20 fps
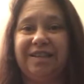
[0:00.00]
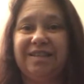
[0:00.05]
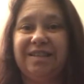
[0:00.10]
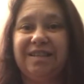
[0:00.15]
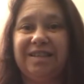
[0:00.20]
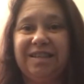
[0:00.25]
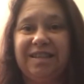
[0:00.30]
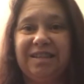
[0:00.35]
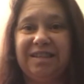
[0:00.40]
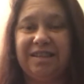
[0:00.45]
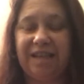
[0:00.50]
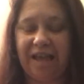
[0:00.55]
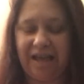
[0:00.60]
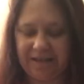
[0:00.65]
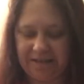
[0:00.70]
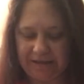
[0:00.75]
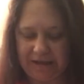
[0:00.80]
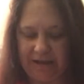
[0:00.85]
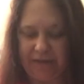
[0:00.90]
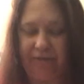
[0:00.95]
as I said,
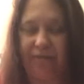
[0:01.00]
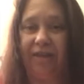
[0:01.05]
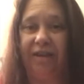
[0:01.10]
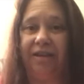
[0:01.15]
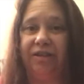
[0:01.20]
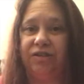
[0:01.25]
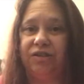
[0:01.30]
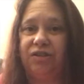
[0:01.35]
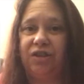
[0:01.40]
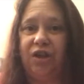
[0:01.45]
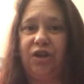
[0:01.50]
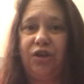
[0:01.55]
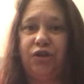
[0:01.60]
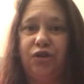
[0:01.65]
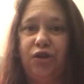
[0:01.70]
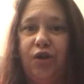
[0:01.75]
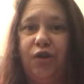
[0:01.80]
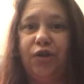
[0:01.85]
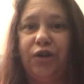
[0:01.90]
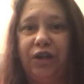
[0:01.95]
and things that you
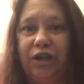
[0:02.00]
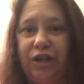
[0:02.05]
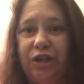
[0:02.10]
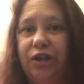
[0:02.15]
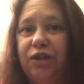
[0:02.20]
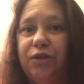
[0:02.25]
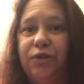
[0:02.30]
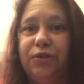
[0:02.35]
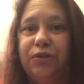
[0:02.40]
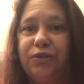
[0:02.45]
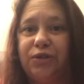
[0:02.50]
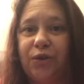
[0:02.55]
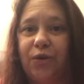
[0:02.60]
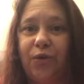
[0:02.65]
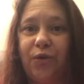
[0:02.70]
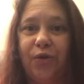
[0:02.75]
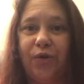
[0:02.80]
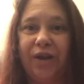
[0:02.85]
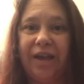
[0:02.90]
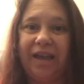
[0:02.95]
know you're going to use
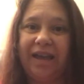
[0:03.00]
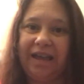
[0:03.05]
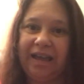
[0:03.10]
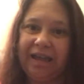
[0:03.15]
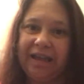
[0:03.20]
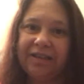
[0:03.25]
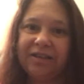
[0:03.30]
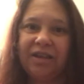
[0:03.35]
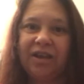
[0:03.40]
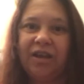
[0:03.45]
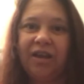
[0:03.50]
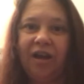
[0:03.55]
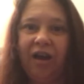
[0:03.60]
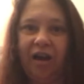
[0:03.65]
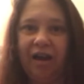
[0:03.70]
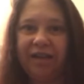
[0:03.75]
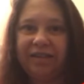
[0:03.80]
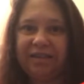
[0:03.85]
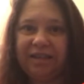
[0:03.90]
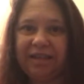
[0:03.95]
or eat.
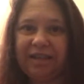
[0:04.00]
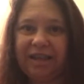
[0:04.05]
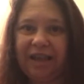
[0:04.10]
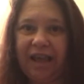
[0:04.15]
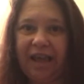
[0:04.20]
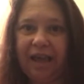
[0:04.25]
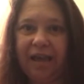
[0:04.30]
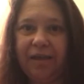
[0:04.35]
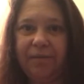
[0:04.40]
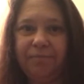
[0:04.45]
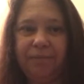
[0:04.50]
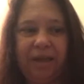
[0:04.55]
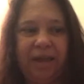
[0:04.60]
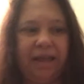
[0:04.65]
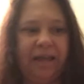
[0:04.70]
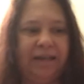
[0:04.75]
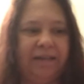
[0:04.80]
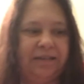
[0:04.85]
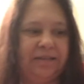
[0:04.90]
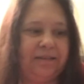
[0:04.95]
I did get him
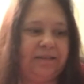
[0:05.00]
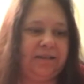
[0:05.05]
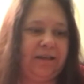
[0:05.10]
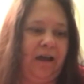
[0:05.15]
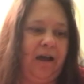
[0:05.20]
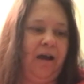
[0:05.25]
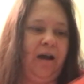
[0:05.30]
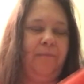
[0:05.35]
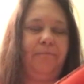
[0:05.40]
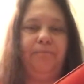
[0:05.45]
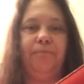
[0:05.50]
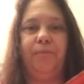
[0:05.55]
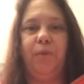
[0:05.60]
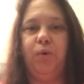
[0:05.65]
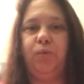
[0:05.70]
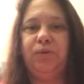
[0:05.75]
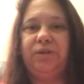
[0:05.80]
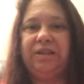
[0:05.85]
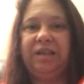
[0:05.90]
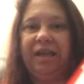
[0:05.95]
his
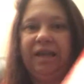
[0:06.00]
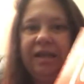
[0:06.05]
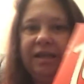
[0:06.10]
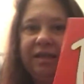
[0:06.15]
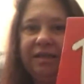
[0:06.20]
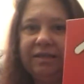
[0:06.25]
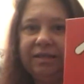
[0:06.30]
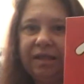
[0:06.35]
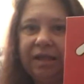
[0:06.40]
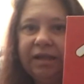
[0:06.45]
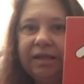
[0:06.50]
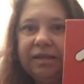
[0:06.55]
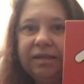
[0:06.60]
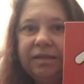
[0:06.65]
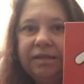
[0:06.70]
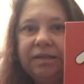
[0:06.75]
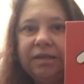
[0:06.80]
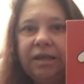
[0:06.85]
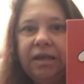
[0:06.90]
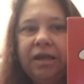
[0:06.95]

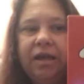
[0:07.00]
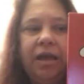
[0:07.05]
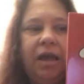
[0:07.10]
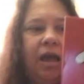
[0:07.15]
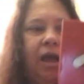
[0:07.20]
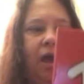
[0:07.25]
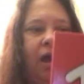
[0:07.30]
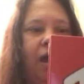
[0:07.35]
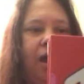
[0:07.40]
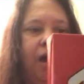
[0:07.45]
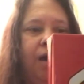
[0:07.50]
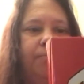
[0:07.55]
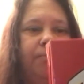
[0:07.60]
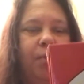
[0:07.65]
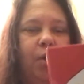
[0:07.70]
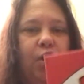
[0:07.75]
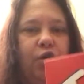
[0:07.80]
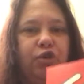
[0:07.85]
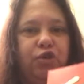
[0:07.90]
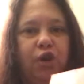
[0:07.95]
Maltesers.
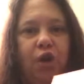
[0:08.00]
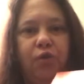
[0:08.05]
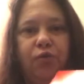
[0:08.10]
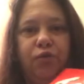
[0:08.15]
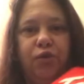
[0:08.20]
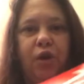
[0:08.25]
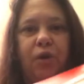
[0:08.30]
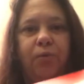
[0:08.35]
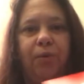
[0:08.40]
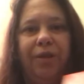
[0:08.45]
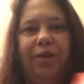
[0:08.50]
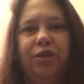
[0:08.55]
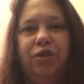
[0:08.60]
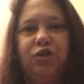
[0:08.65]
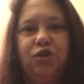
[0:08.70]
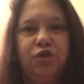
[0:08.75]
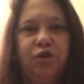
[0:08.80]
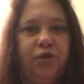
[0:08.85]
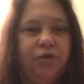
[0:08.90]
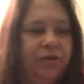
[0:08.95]
Don't know whether
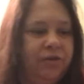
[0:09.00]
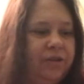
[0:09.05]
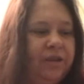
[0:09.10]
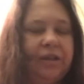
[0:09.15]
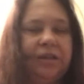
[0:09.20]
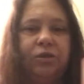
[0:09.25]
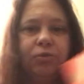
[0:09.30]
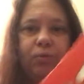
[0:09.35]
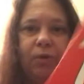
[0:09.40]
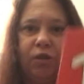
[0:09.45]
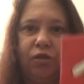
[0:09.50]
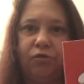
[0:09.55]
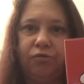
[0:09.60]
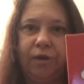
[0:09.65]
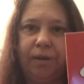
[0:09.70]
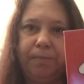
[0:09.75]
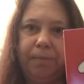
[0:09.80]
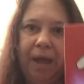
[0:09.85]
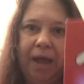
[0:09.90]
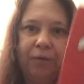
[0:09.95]
to, these were £3
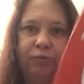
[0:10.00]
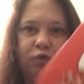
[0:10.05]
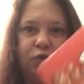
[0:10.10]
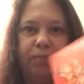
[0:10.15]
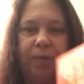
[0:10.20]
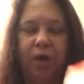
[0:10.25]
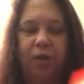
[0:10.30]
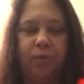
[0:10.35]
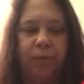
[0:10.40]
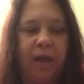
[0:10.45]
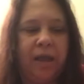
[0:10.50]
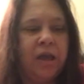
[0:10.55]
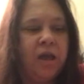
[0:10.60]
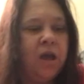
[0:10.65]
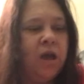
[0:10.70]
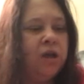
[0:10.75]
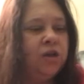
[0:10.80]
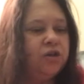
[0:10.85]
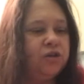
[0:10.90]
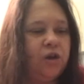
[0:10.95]
by the way,
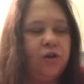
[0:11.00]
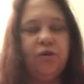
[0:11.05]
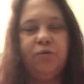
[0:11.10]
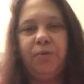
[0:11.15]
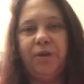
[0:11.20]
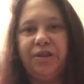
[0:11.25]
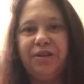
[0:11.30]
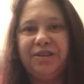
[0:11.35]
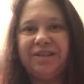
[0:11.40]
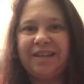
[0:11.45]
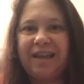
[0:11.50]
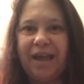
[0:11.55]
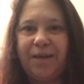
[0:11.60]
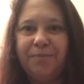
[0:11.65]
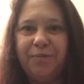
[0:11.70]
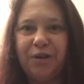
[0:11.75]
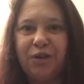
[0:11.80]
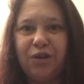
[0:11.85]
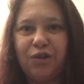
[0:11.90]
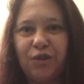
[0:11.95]
don't know whether to get
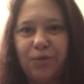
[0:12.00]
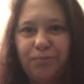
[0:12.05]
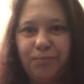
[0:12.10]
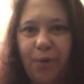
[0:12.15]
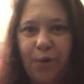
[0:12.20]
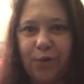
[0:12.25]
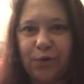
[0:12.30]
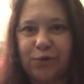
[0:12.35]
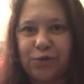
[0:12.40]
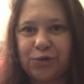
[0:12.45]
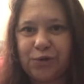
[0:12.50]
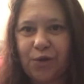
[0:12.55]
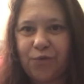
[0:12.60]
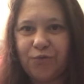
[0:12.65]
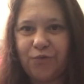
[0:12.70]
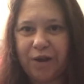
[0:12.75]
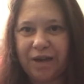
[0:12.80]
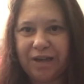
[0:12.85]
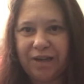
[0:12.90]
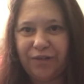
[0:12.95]
him another box
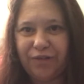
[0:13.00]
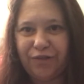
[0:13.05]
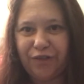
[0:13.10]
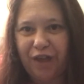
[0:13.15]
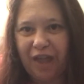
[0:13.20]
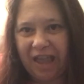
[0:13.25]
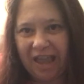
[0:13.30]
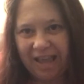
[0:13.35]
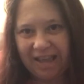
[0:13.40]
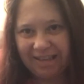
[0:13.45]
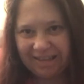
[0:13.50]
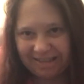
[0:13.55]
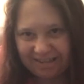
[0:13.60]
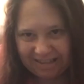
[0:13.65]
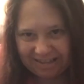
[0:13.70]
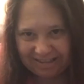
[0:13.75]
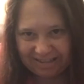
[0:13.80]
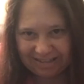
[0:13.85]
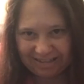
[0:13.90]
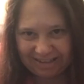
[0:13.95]
ready for
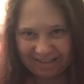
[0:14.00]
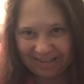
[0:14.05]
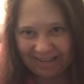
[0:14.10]
Easter